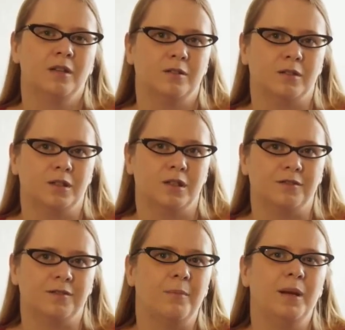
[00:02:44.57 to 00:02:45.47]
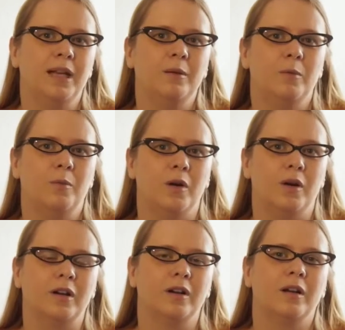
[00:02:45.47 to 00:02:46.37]
such as family,
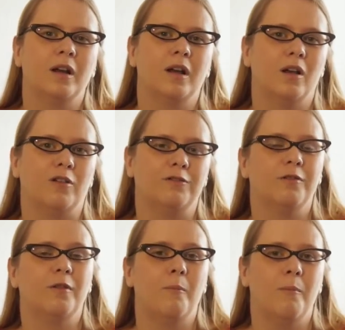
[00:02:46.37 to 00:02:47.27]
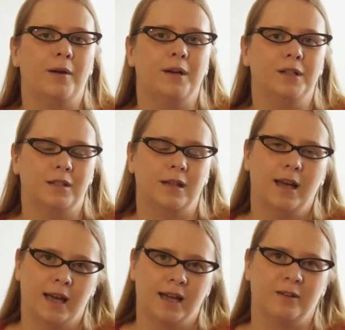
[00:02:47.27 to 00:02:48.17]
work, love, marriage,
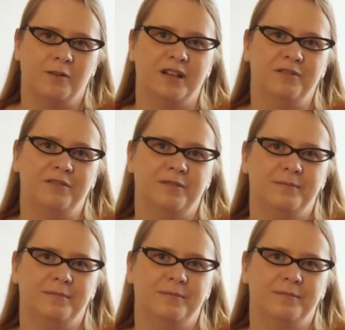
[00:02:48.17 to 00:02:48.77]
and grief.